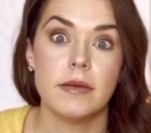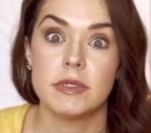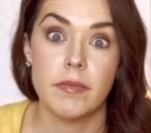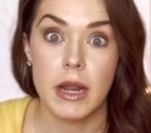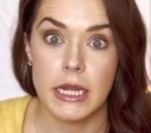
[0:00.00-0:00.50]

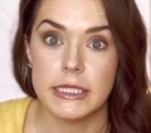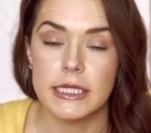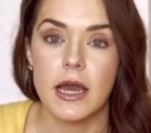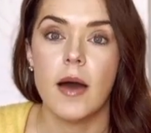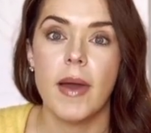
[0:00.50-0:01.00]
some money to
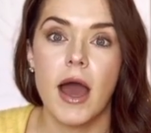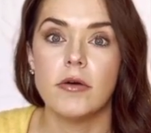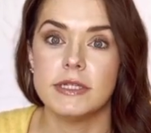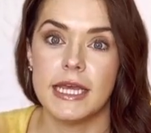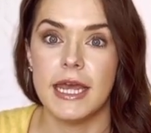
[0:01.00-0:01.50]
come
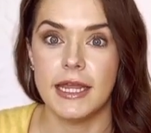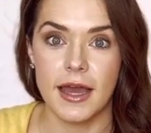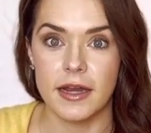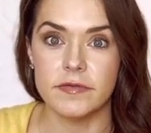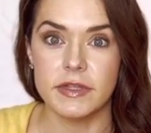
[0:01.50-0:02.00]
out to any
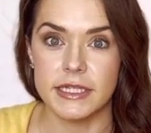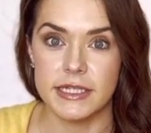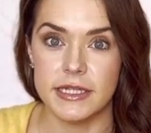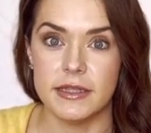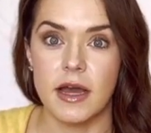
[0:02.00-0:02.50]
kind of
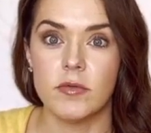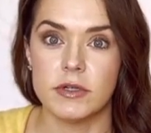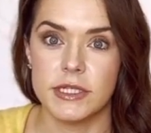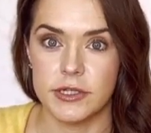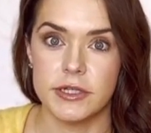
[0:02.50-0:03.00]
listing that we're
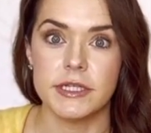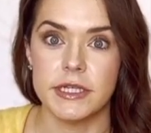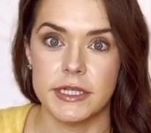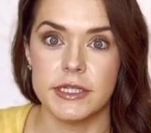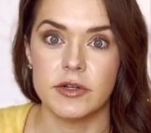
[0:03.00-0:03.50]
seriously
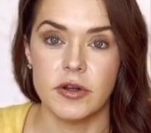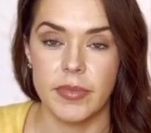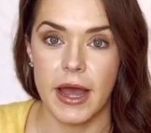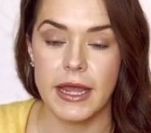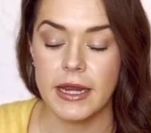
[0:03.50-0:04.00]
considering
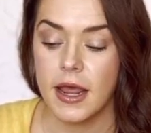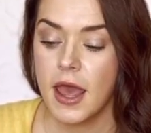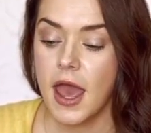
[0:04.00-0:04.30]
buying